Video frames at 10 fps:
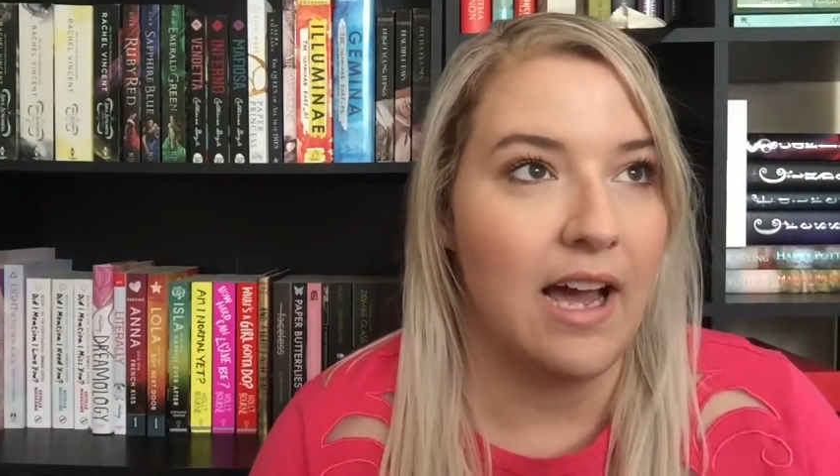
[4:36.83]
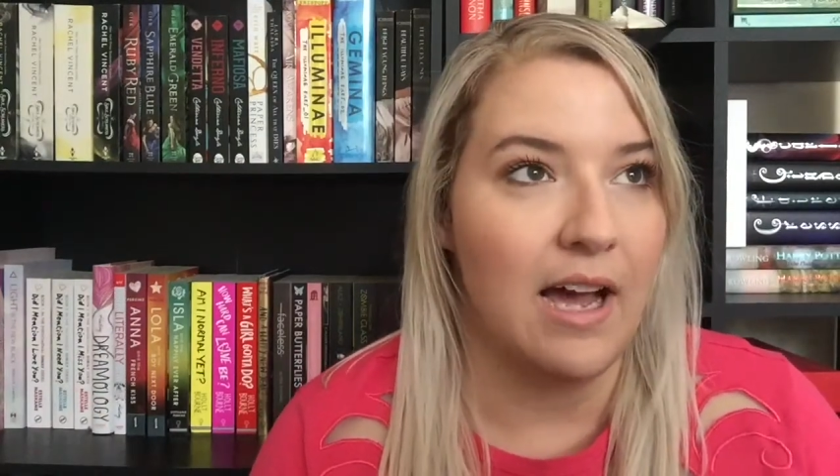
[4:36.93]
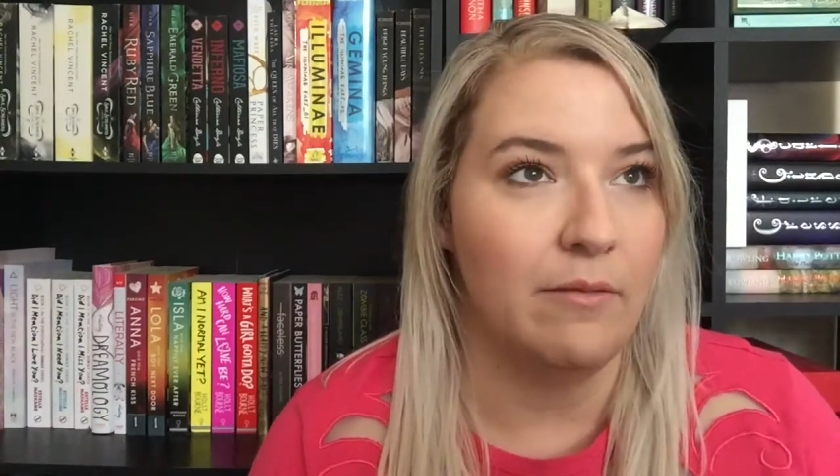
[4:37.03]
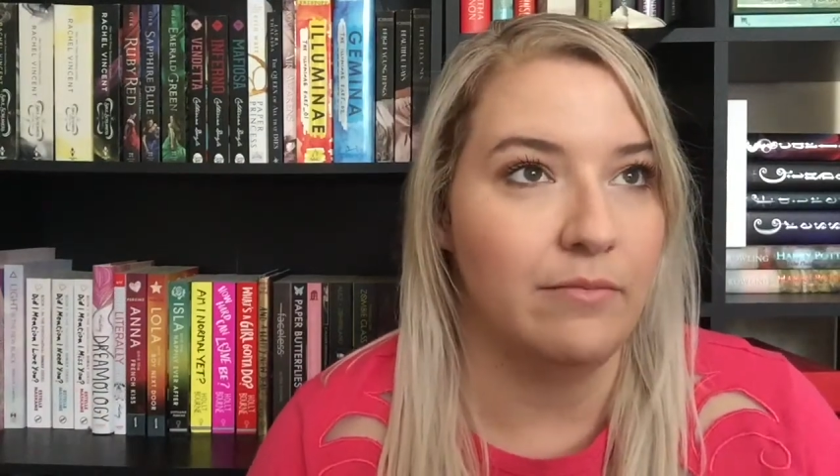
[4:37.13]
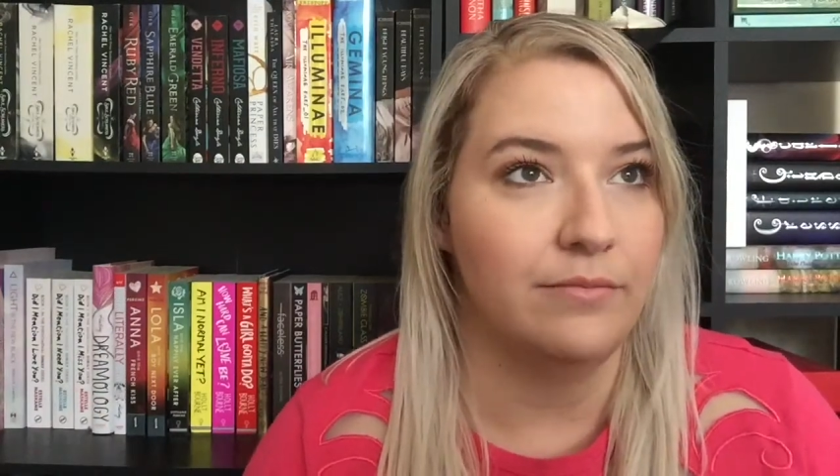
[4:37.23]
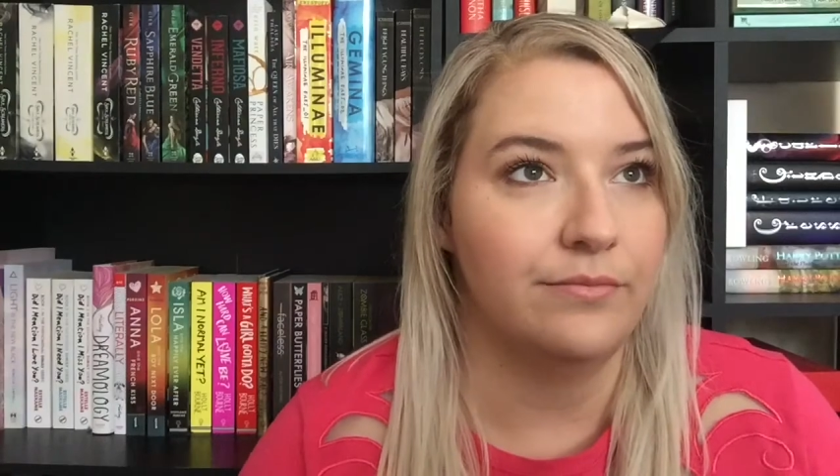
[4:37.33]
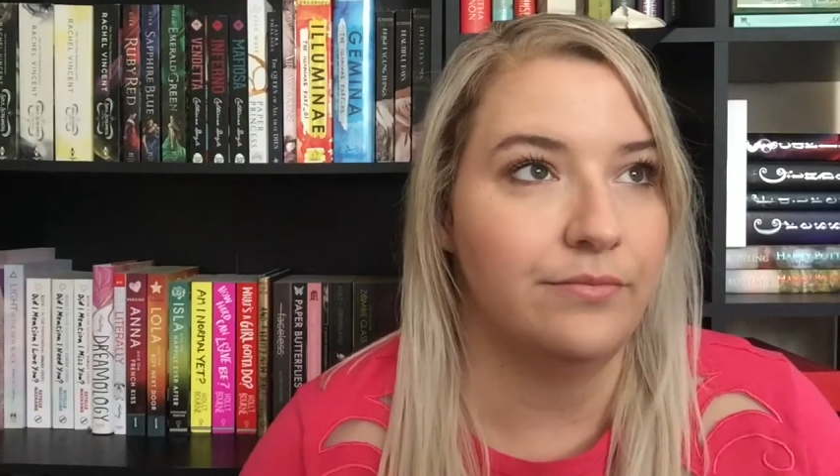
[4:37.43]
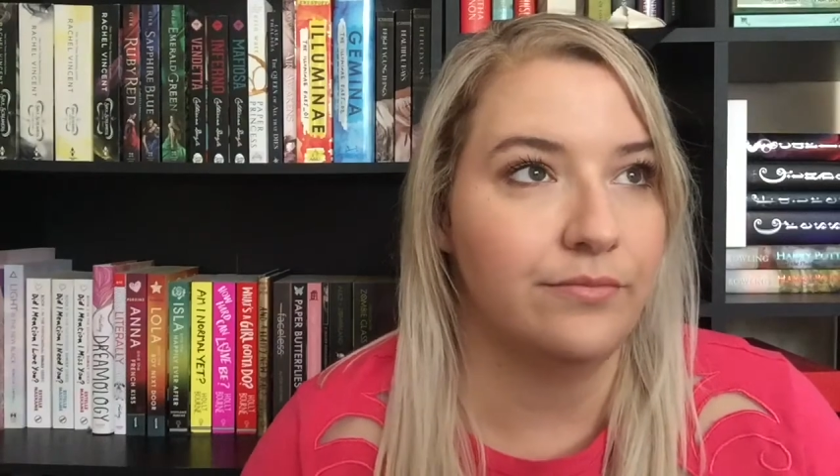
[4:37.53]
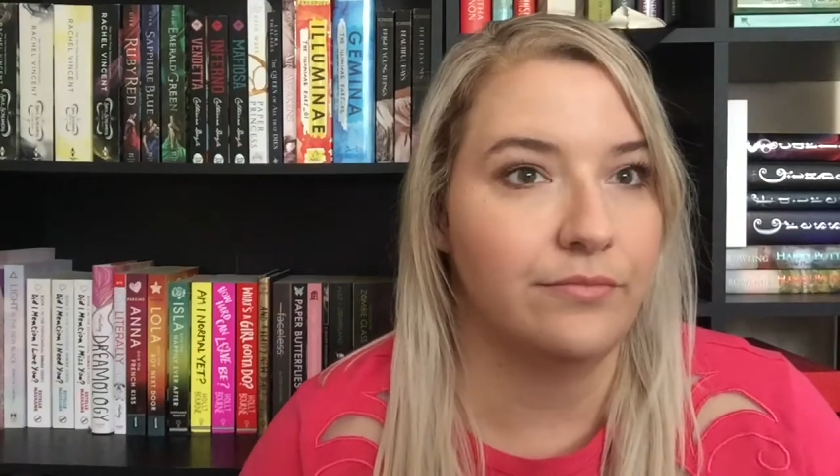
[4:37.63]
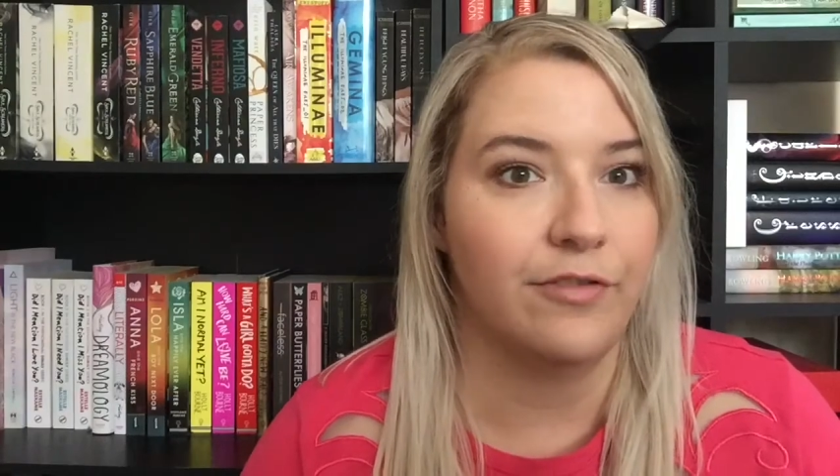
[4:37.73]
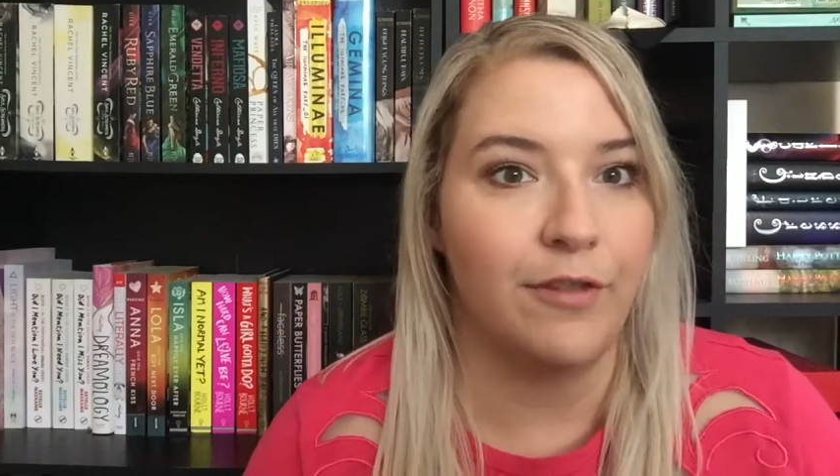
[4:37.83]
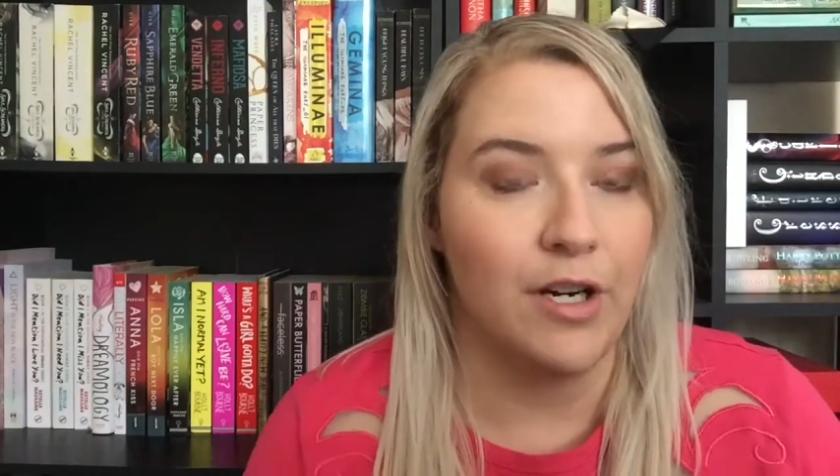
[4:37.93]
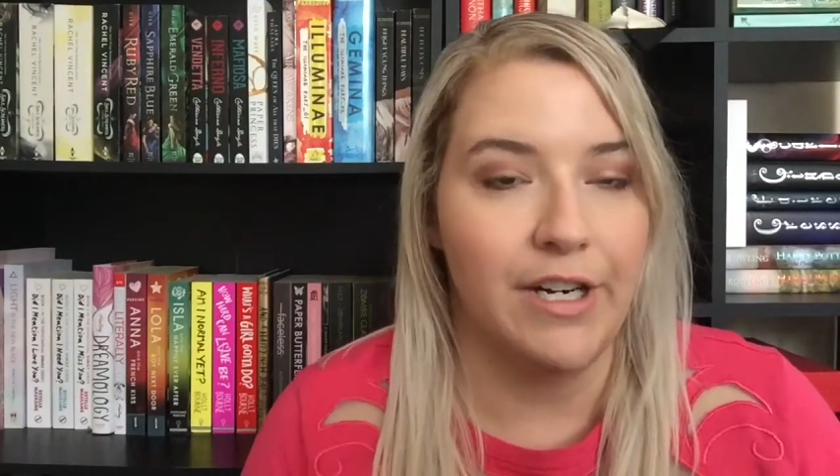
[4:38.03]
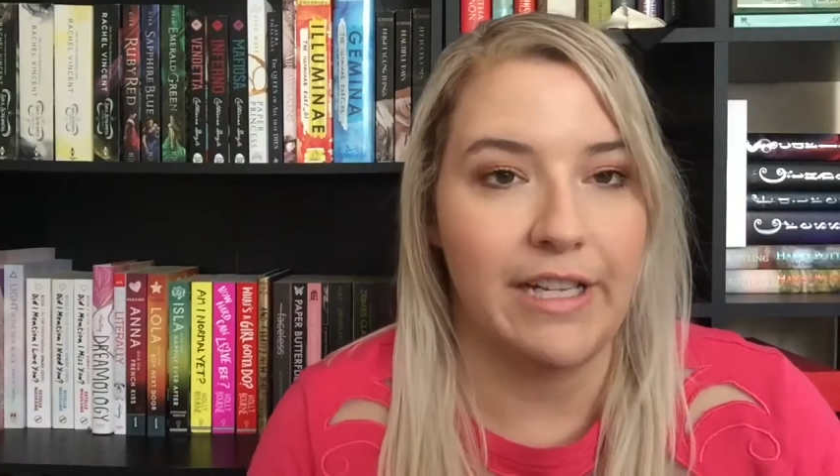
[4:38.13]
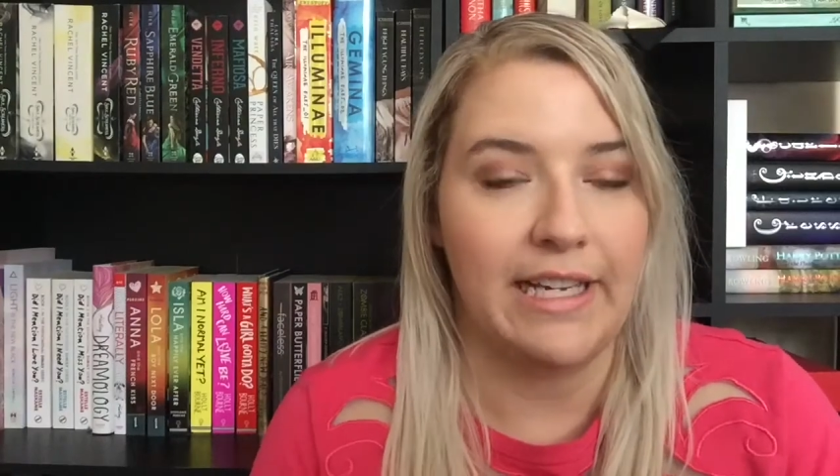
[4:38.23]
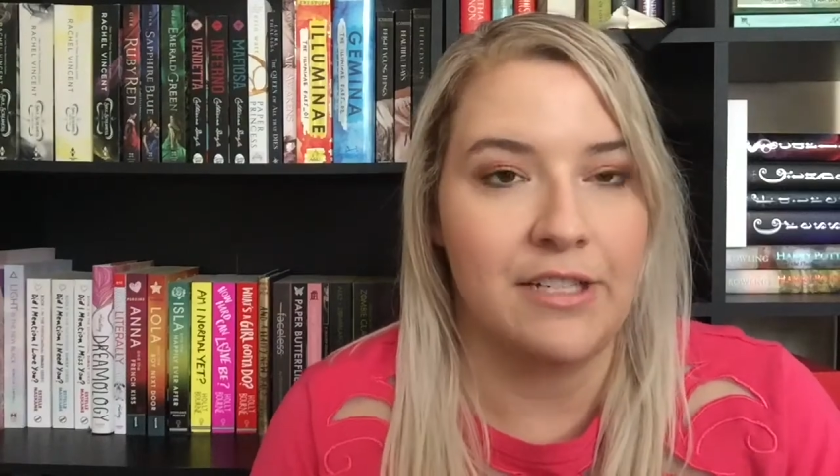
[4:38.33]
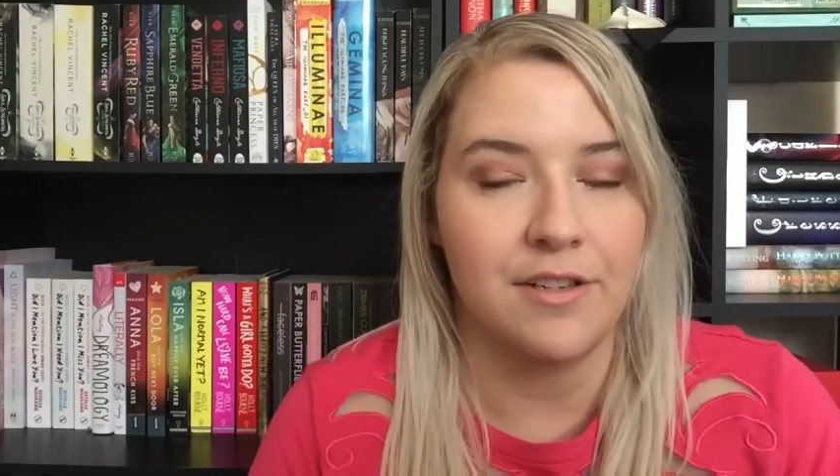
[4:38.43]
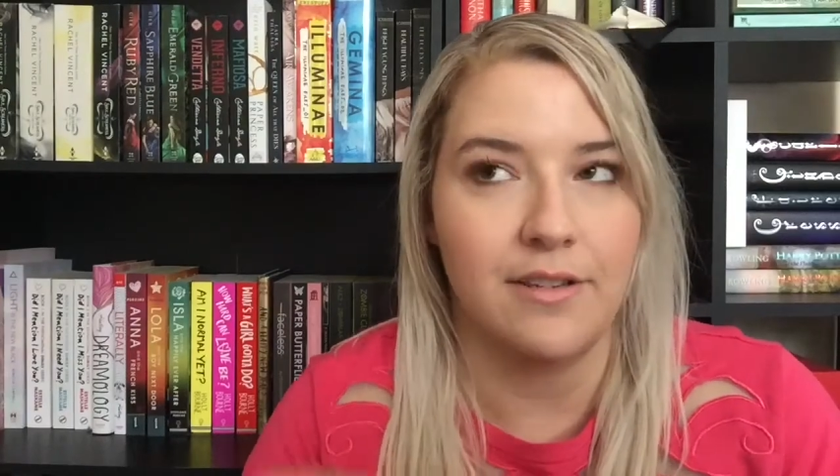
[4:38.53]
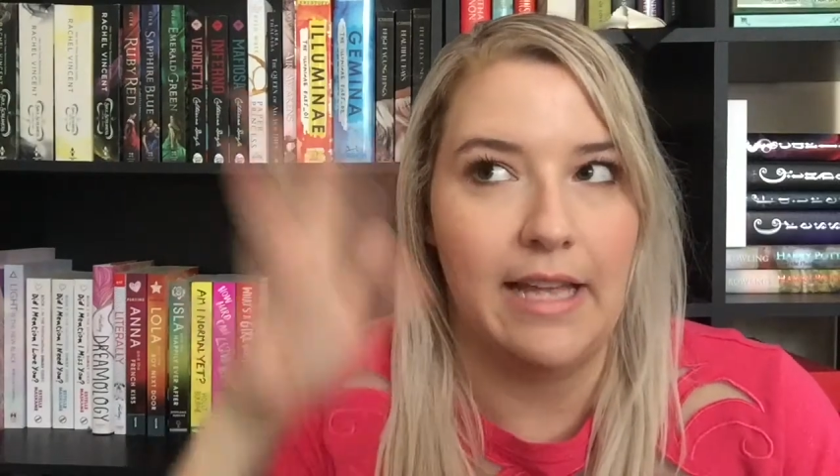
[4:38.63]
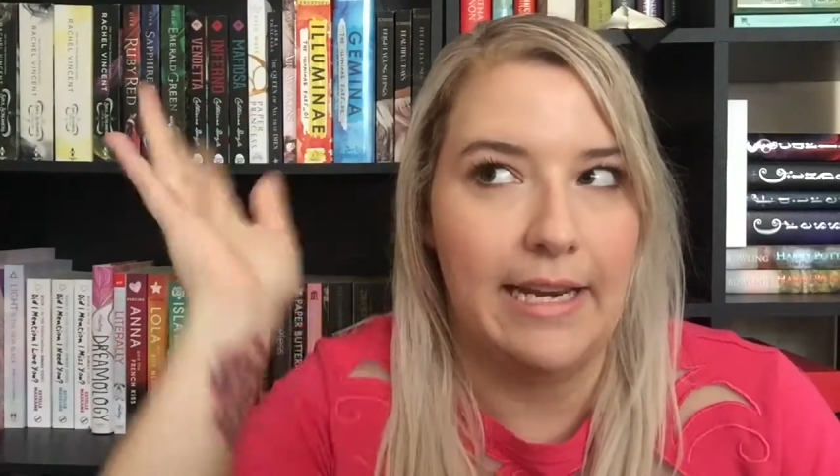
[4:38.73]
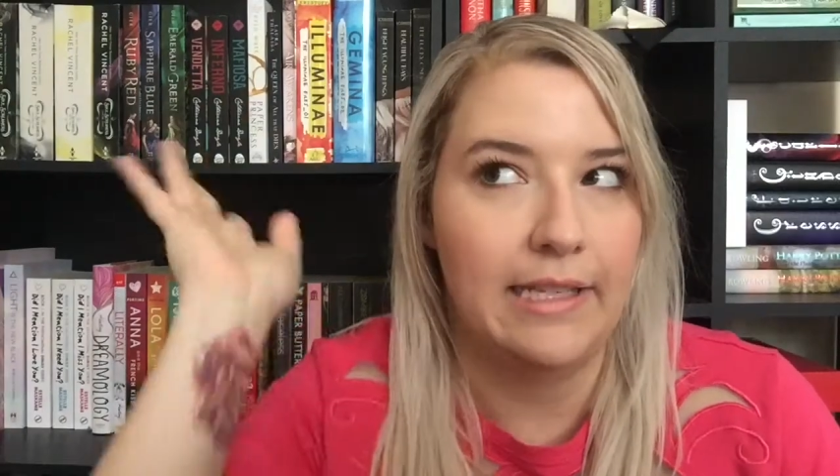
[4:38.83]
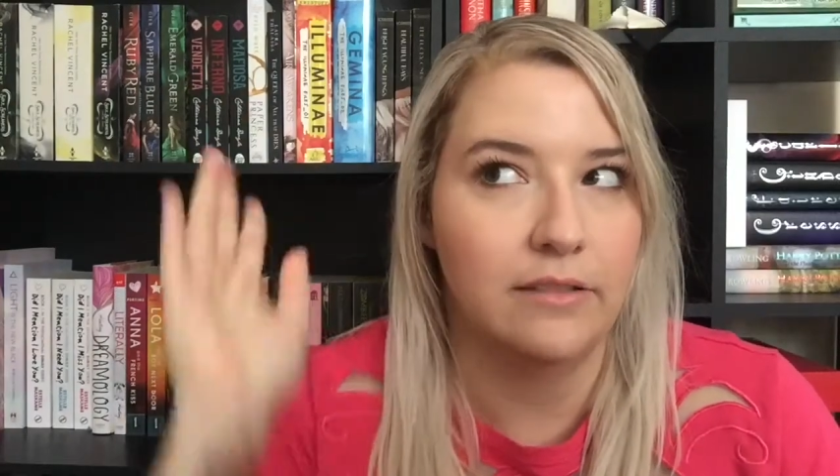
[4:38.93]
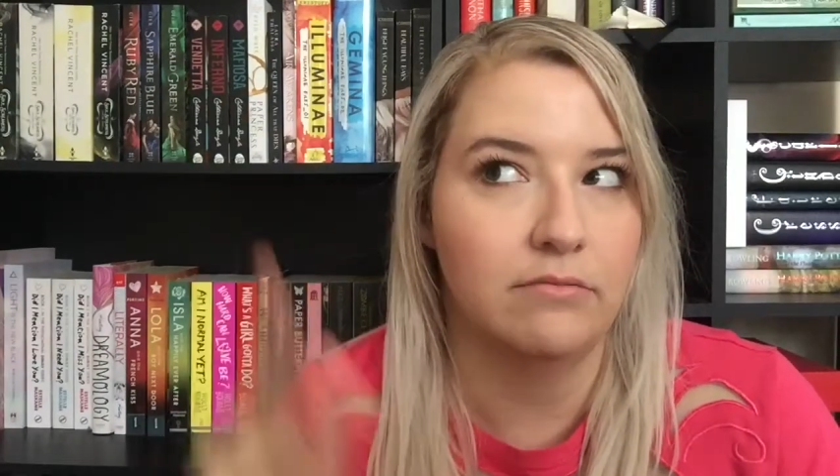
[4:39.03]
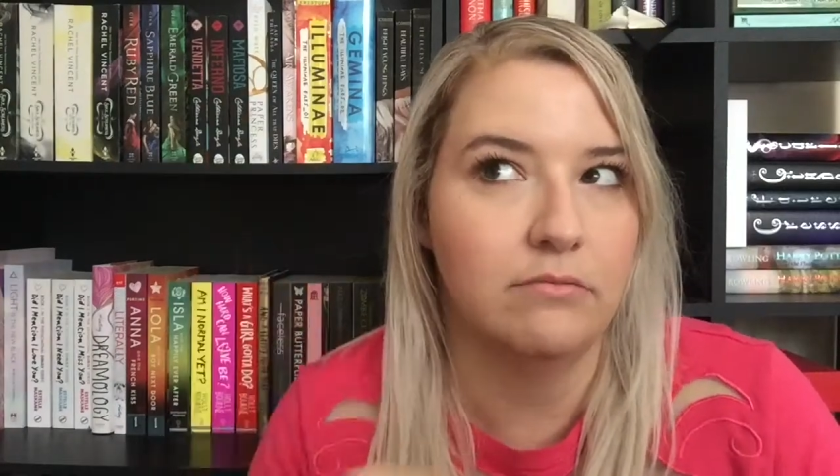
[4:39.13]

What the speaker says: phone and like just let it